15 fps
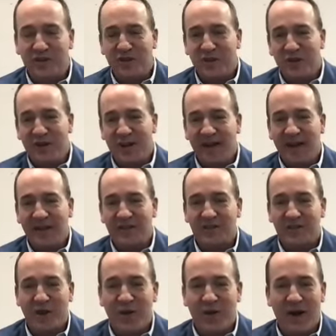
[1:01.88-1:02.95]
to it as.
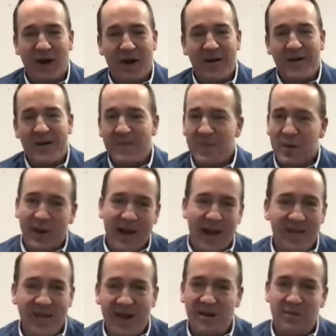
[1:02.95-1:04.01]
So we
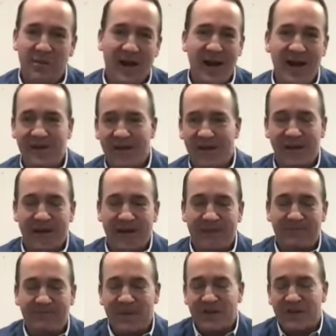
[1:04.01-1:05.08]
had that debate.
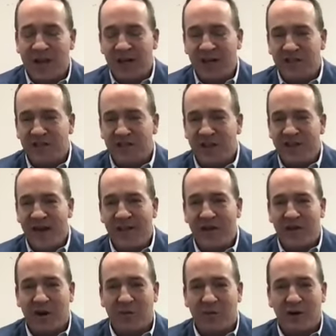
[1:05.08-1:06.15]
You see that in
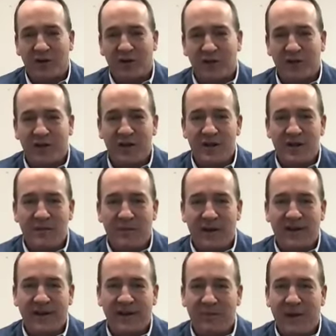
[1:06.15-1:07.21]
the commercial. But
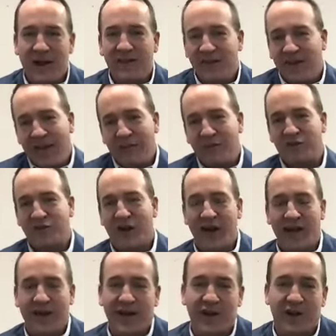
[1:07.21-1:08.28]
I think the main thing they were trying
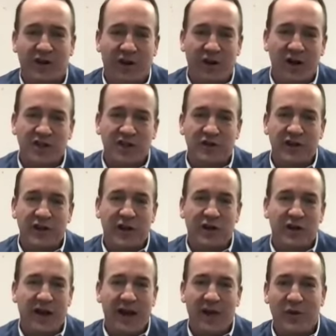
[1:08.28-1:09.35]
to get across
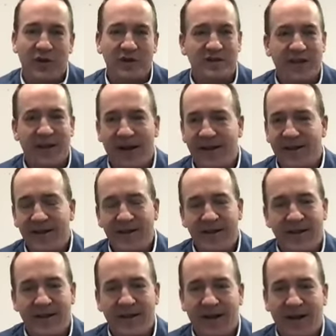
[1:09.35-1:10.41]
Frito-Lay was that
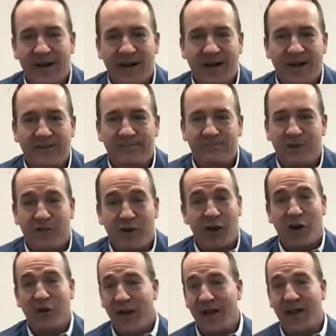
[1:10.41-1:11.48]

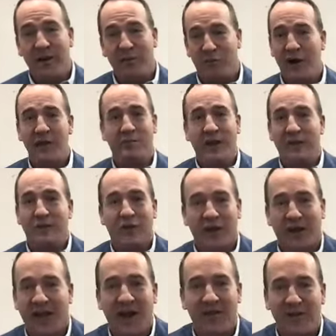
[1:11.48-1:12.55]
Frito-Lay can bring people
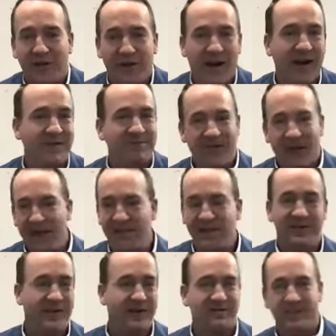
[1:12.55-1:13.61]
together, right?
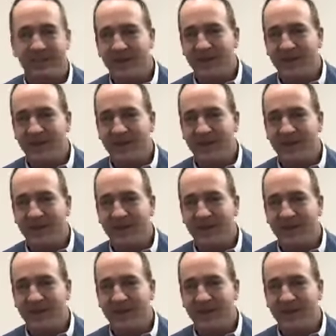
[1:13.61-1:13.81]
David and